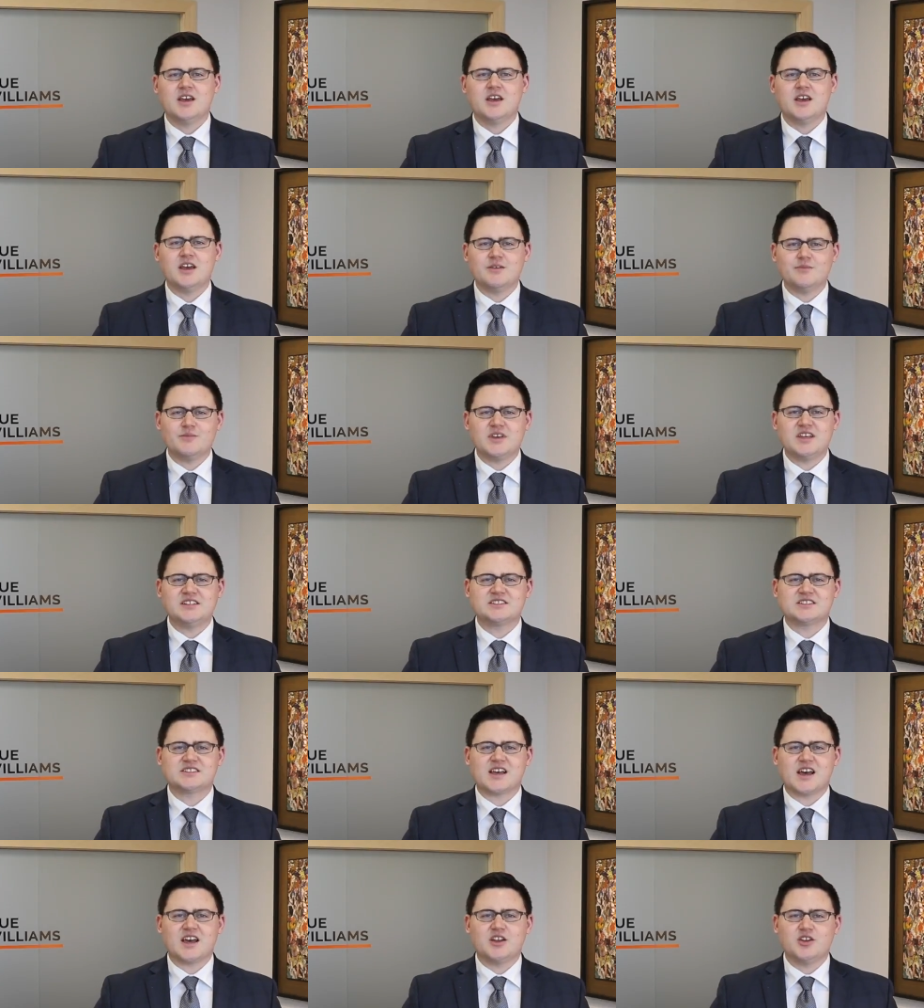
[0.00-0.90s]
It means
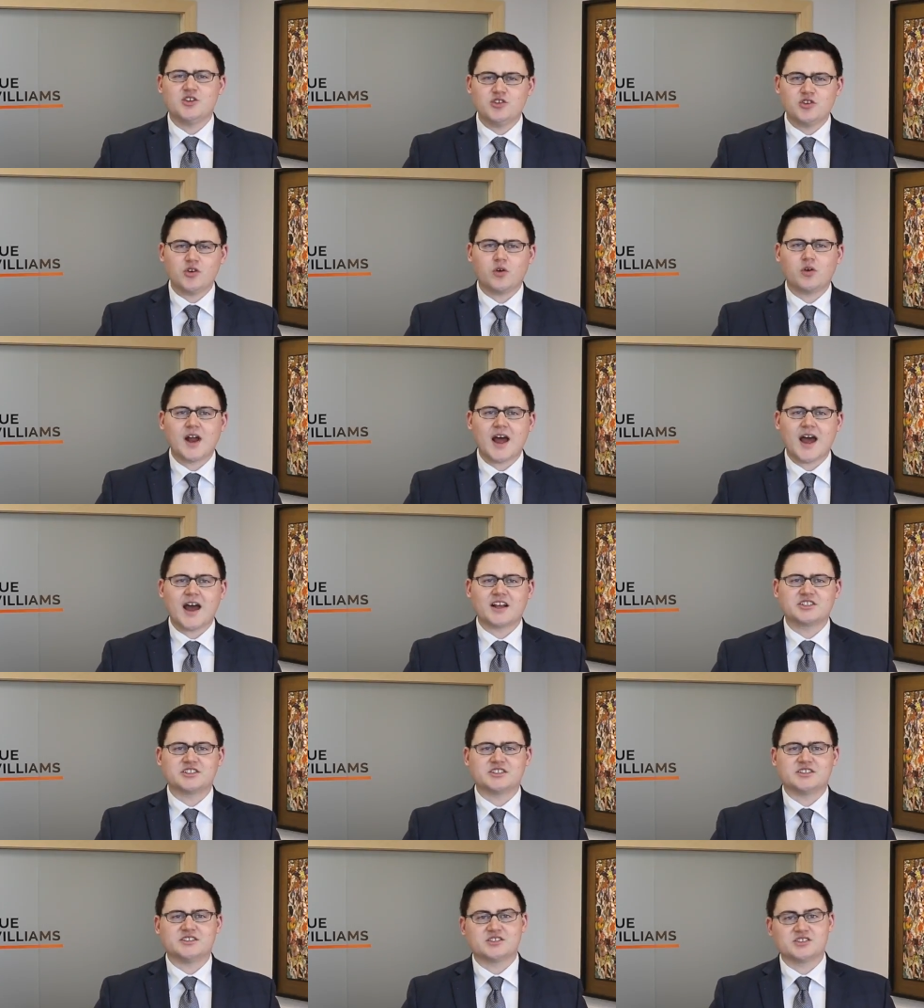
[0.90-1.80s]
that your
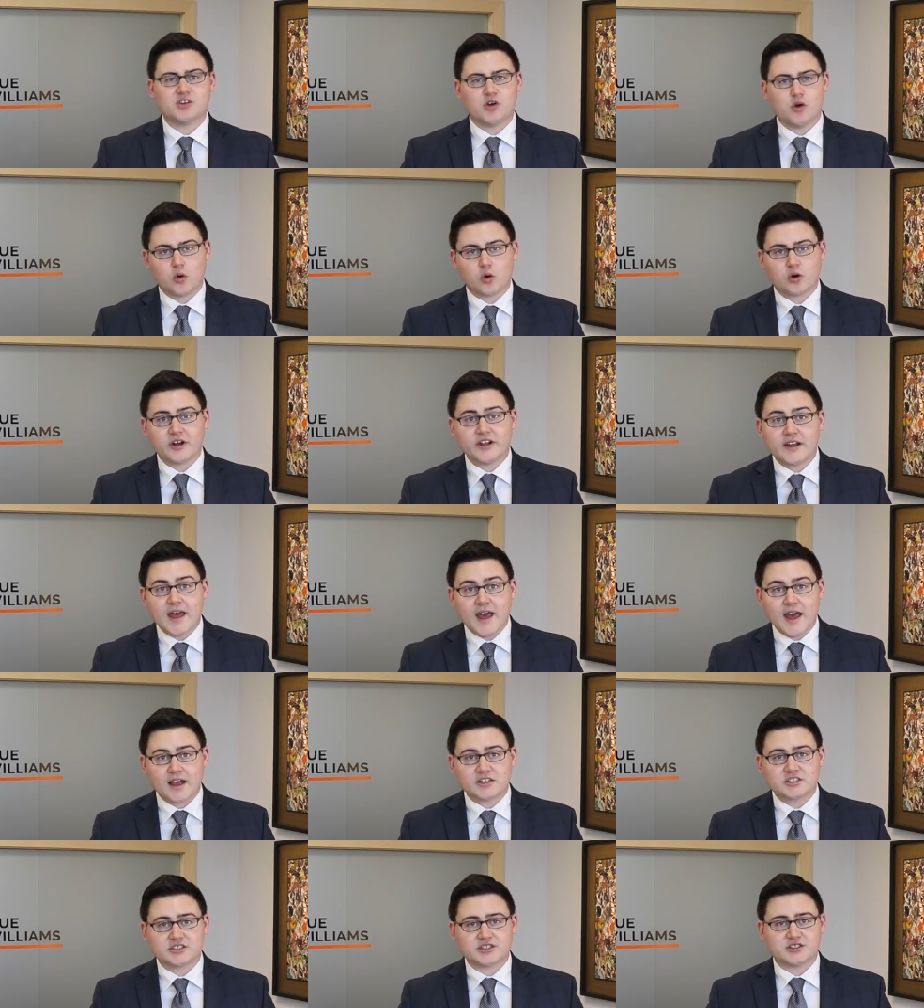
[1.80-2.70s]
actions or
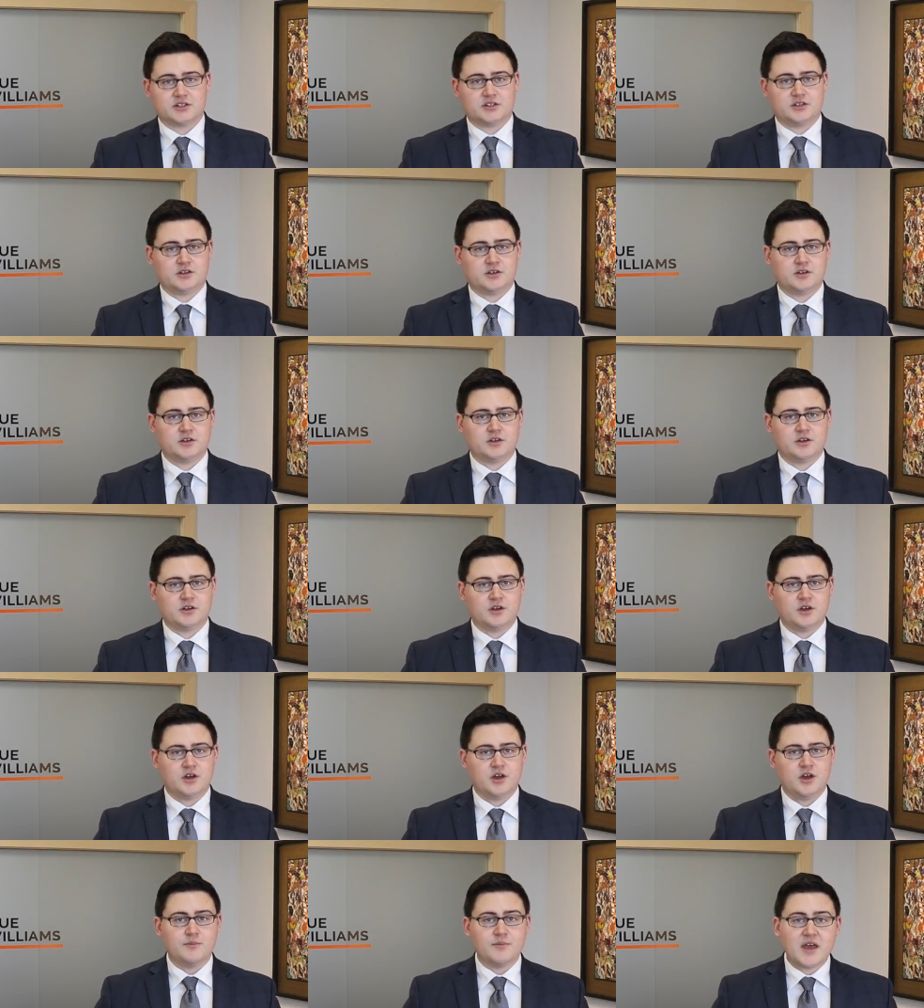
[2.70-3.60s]
inaction
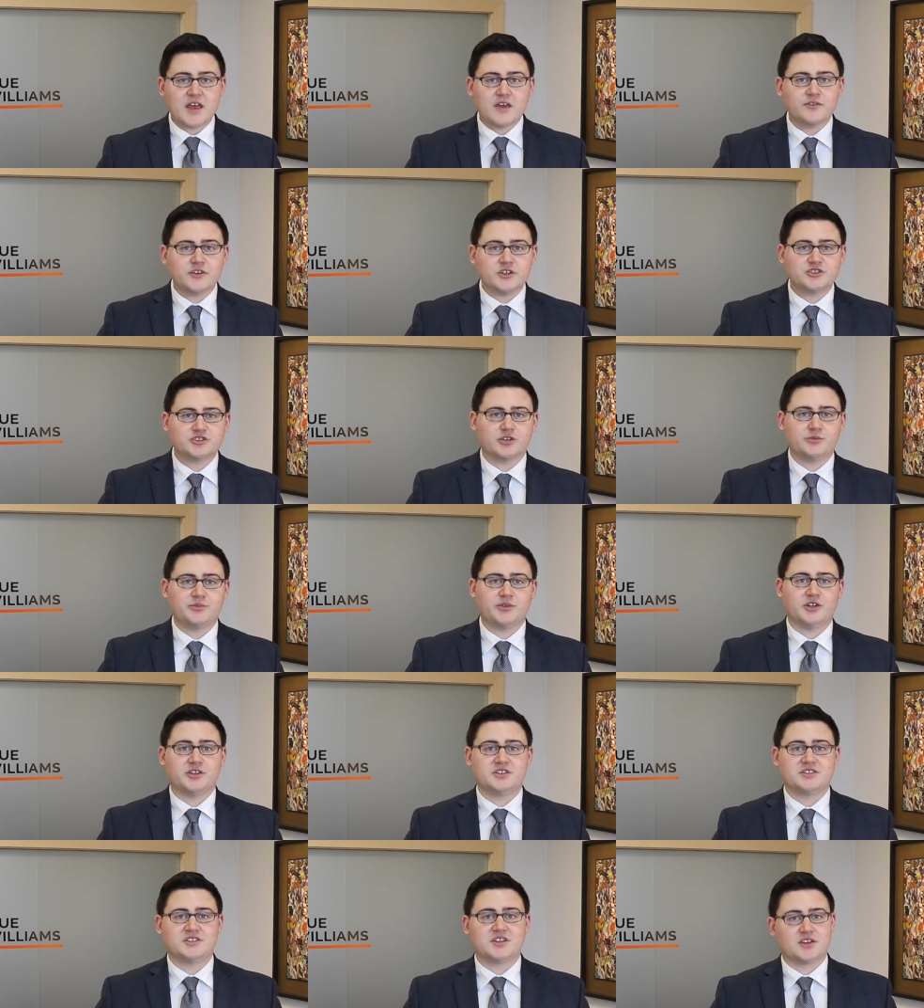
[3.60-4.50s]
may have
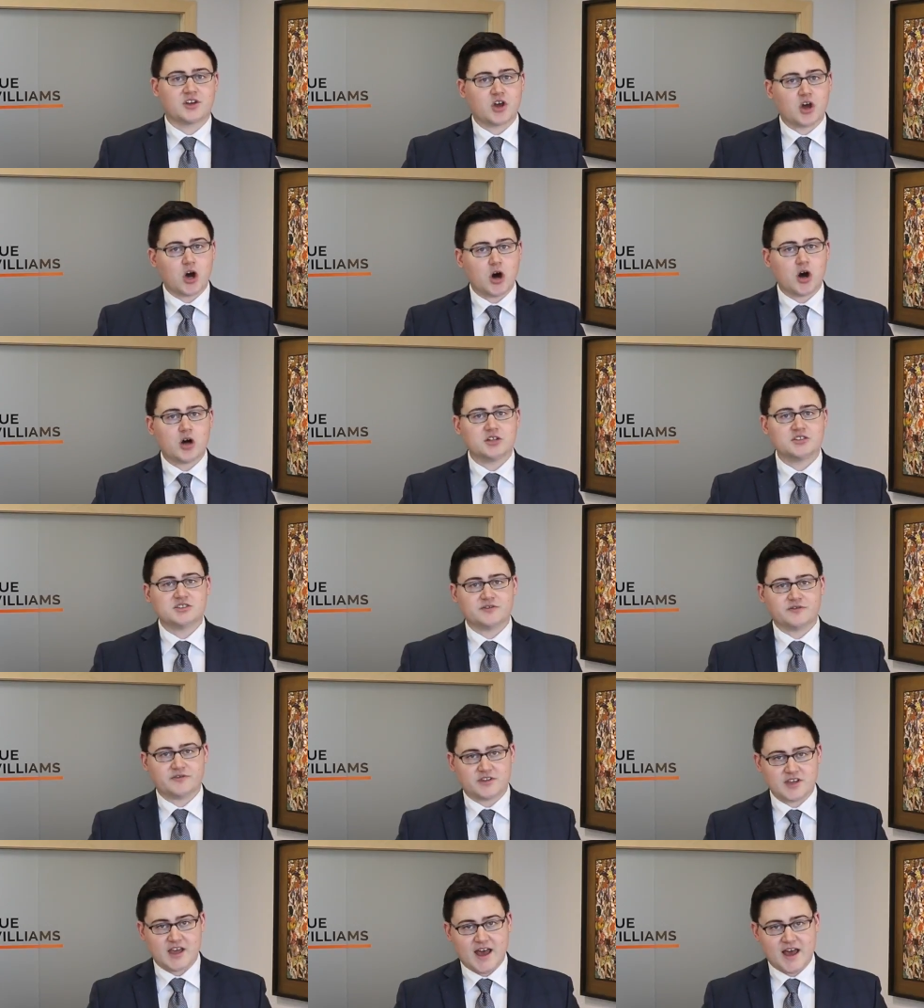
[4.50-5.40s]
contributed to the cause
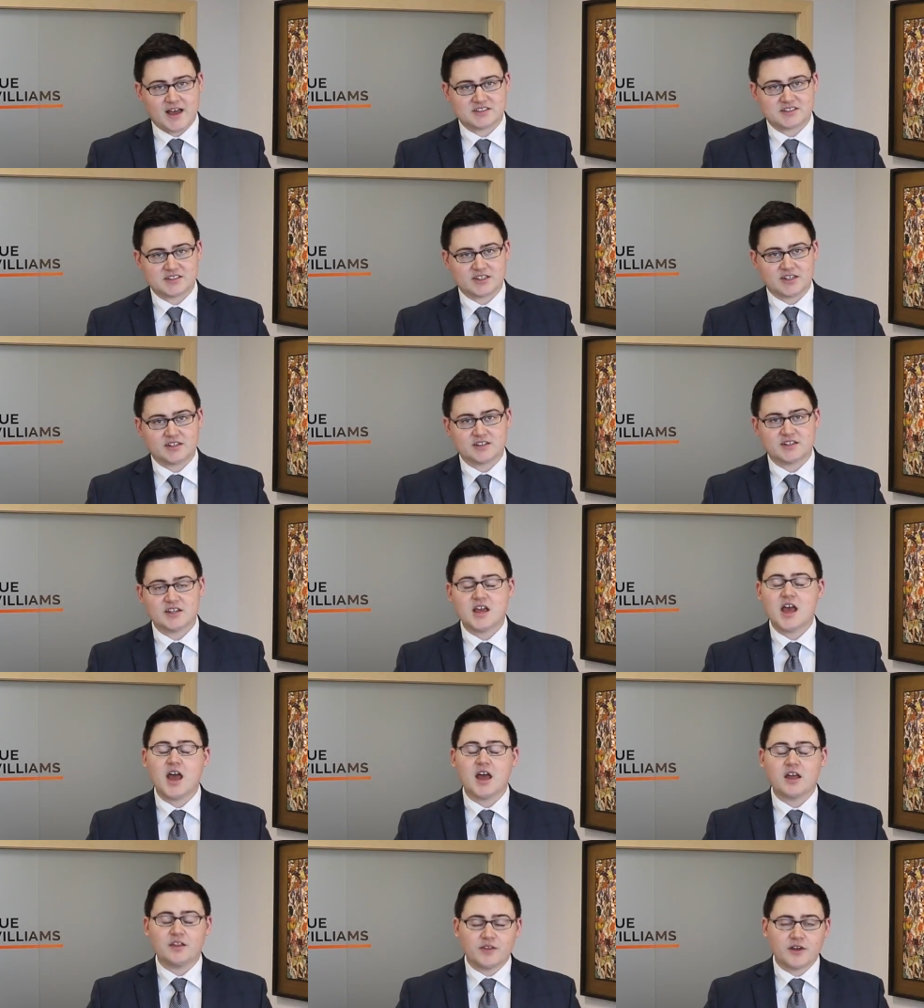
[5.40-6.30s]
of the accident
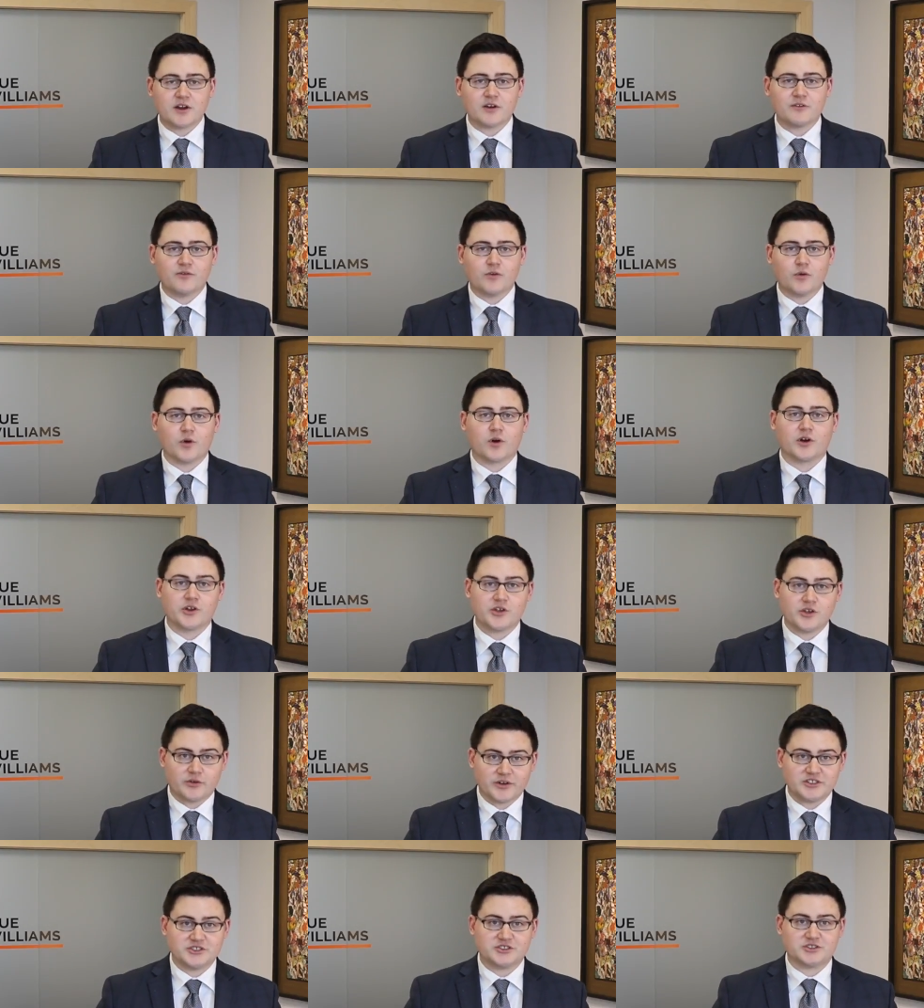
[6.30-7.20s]
and therefore
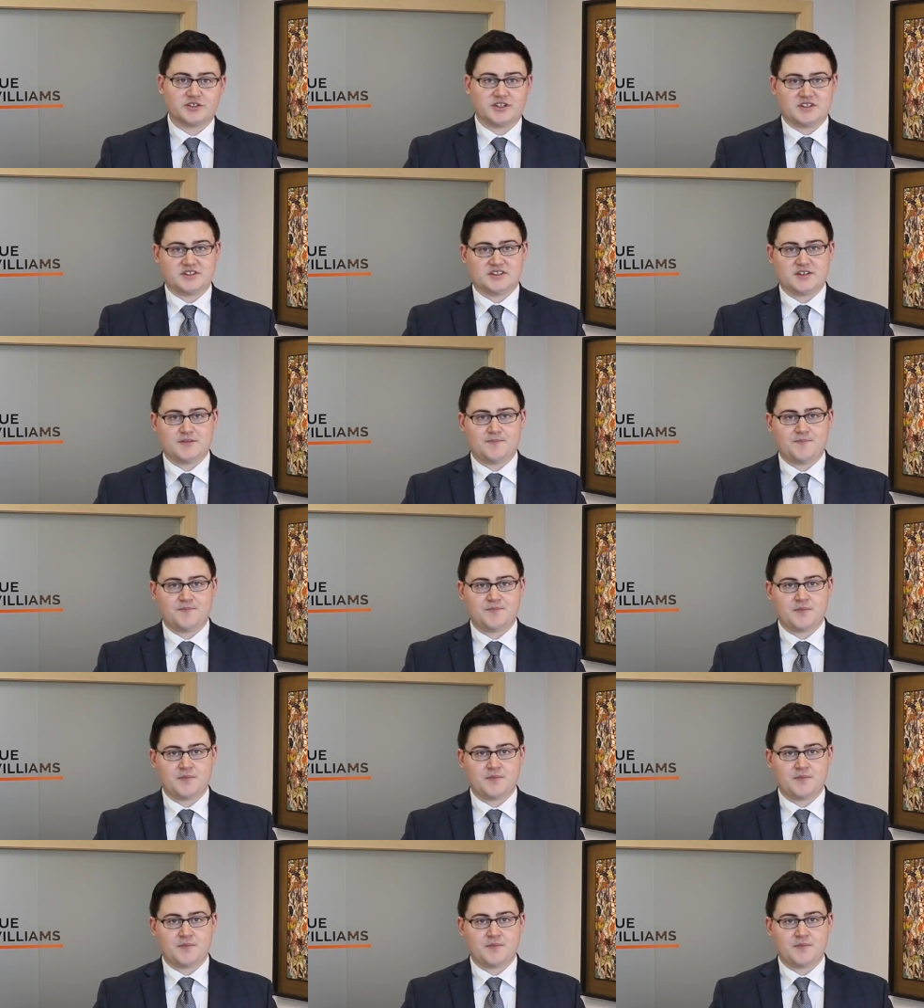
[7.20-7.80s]
your injuries.